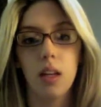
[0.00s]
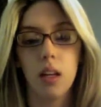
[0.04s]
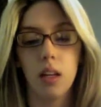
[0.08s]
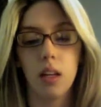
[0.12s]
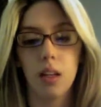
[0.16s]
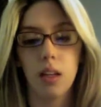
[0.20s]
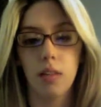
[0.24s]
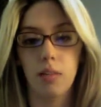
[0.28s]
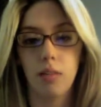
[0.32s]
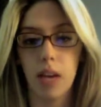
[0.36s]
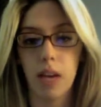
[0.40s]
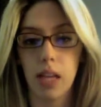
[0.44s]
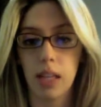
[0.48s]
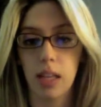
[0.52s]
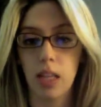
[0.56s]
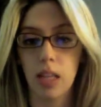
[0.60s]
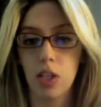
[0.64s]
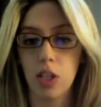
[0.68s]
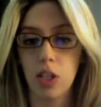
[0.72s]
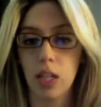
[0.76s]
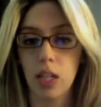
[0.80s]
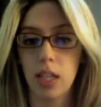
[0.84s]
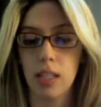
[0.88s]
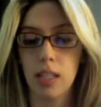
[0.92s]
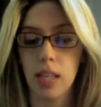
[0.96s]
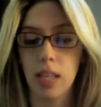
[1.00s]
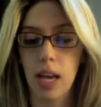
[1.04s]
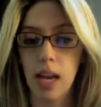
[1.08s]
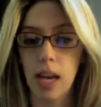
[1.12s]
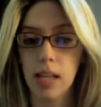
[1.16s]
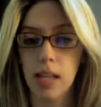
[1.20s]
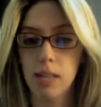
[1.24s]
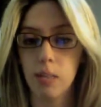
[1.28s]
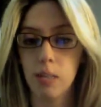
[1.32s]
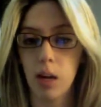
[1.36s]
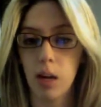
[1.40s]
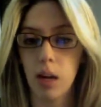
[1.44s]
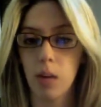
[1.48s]
the fact that she has
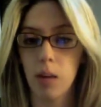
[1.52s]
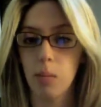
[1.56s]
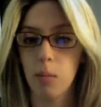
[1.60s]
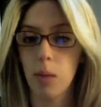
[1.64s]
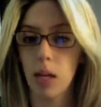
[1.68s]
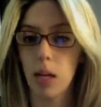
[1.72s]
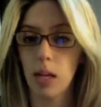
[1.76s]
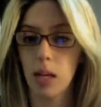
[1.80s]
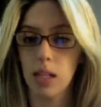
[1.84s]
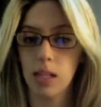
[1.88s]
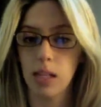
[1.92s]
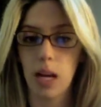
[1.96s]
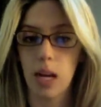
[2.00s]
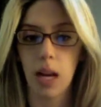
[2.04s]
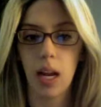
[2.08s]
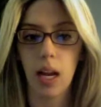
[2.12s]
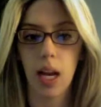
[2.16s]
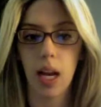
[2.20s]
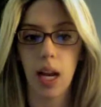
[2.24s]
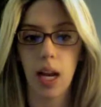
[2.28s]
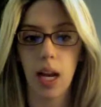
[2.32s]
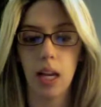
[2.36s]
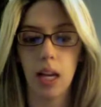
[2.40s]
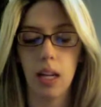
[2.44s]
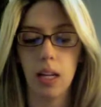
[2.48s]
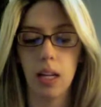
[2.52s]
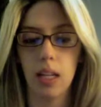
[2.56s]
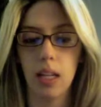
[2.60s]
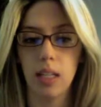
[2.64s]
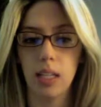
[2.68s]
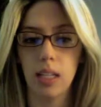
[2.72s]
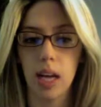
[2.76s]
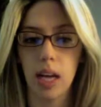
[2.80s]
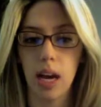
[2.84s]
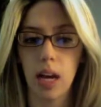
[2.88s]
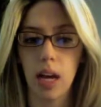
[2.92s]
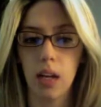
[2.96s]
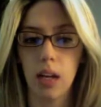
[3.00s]
asthma but has not had an
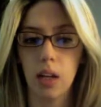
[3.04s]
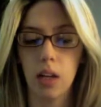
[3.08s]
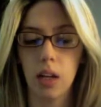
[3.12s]
attack